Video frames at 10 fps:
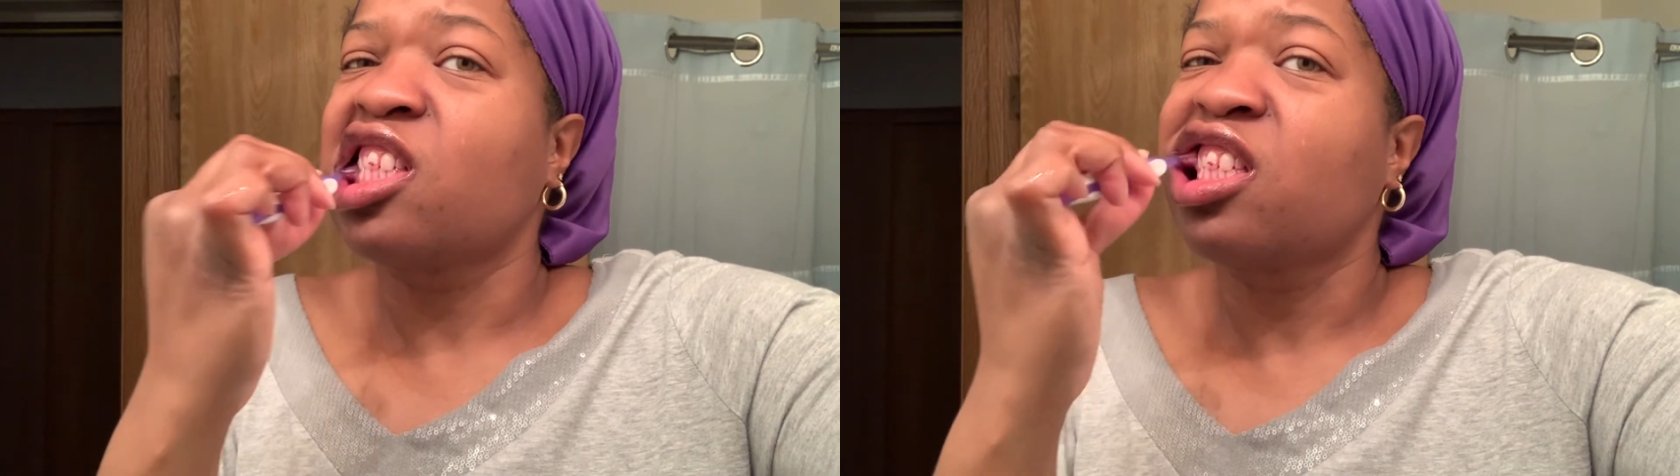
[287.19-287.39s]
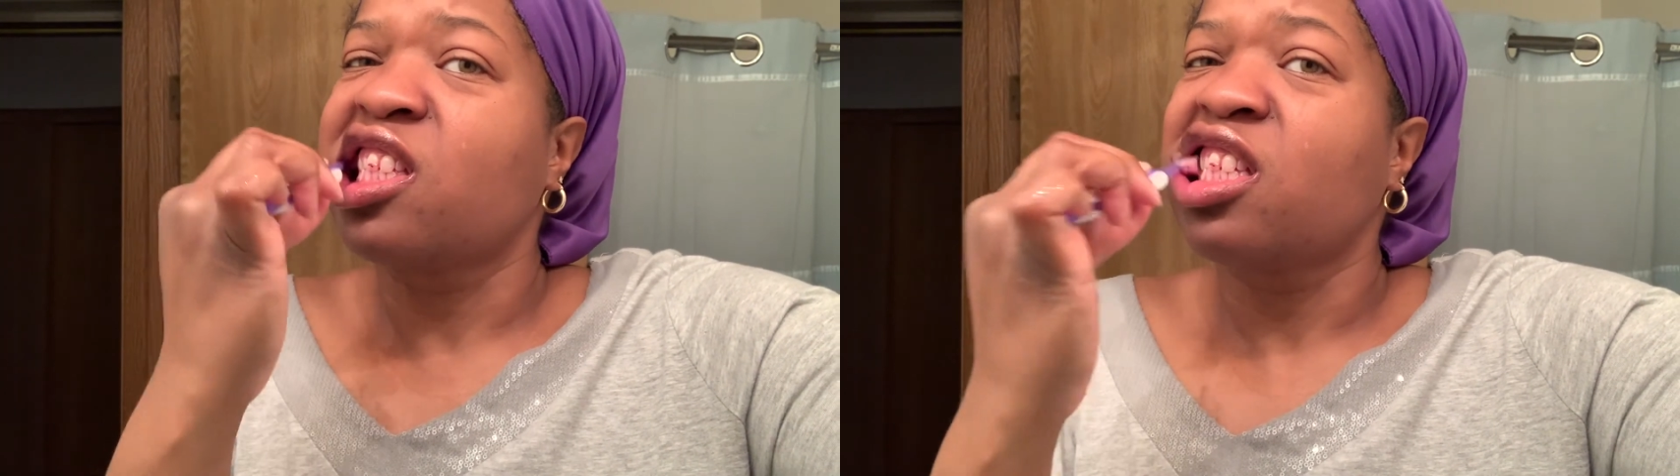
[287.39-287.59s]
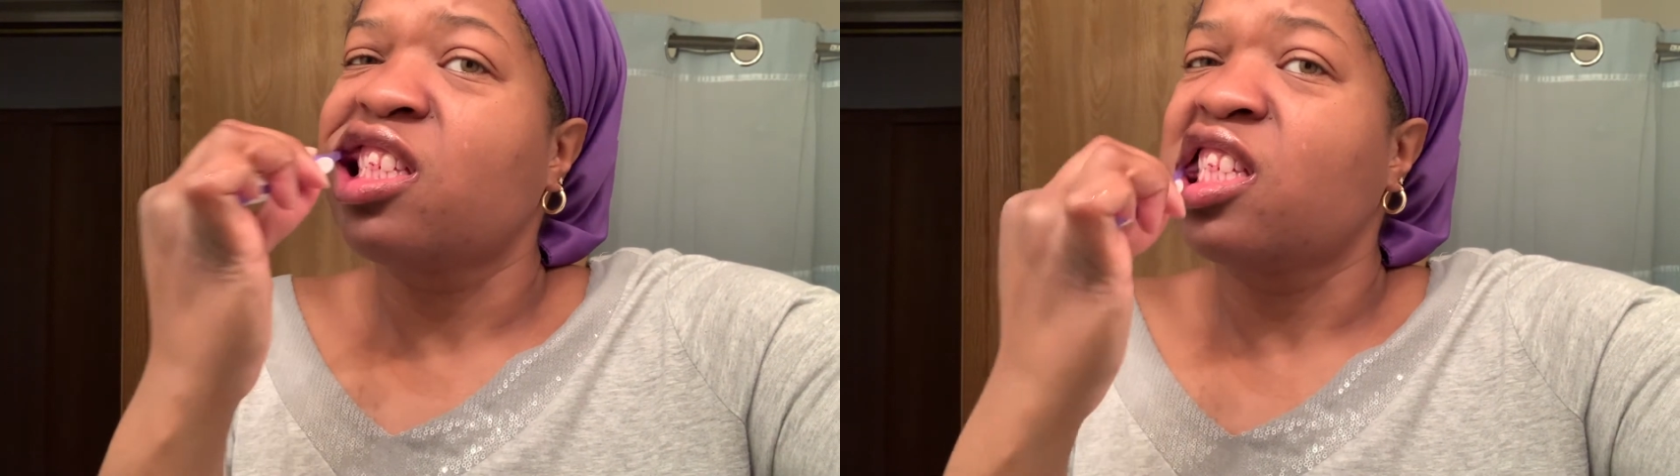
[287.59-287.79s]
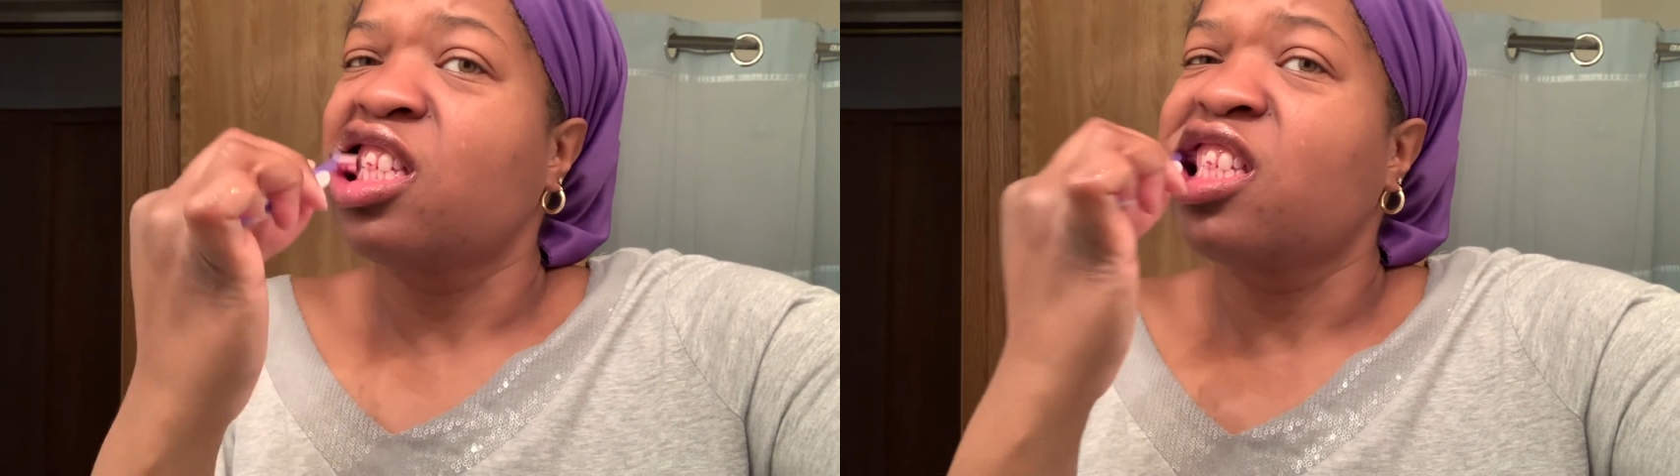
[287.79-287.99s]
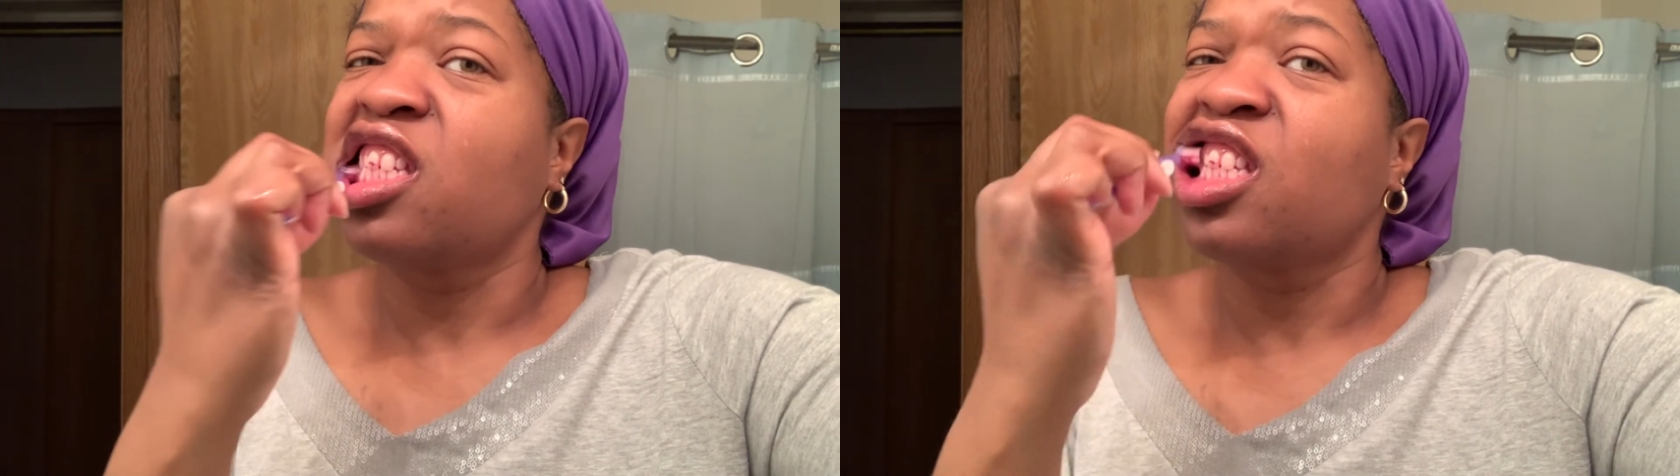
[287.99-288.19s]
baking
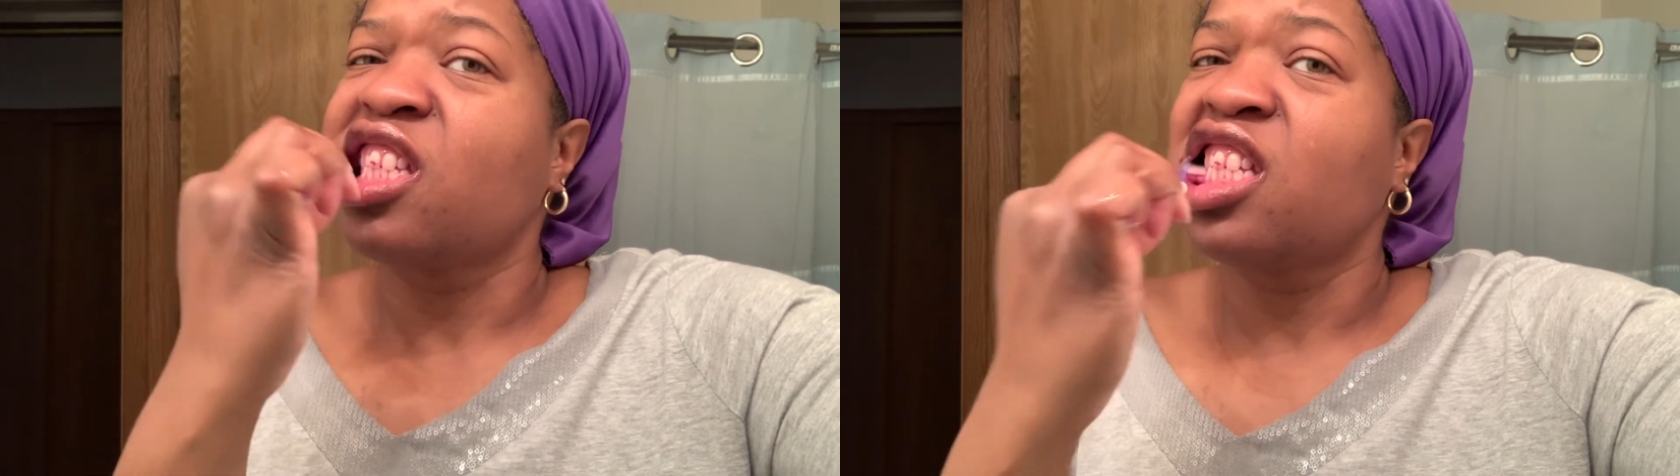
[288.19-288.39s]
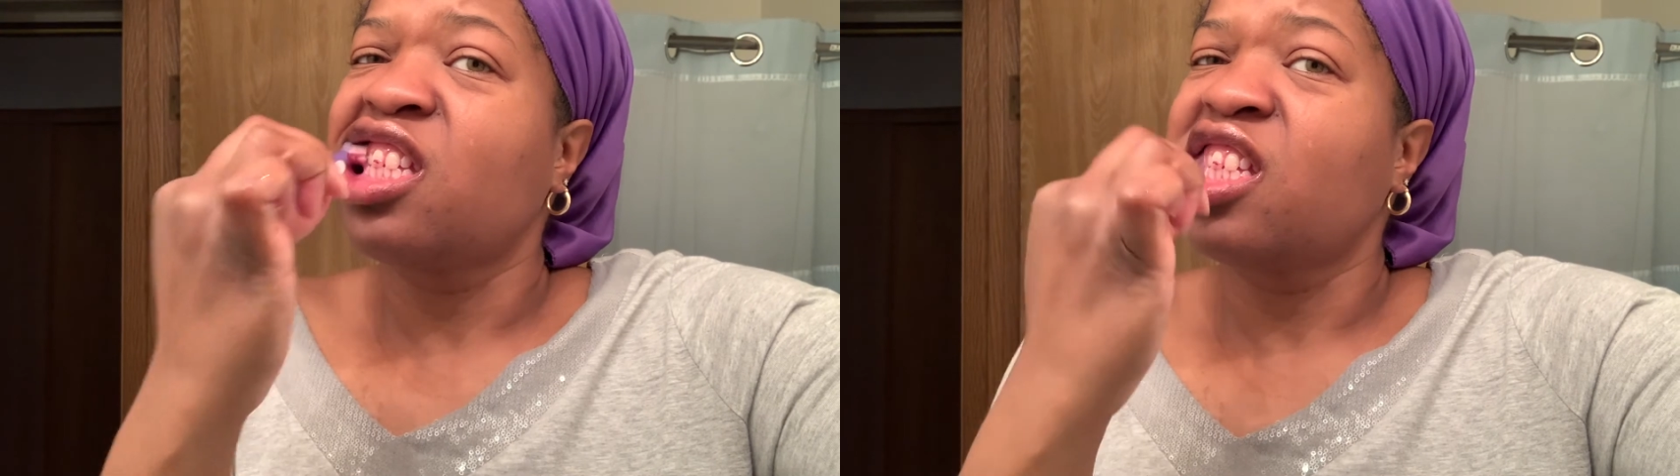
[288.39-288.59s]
soda activates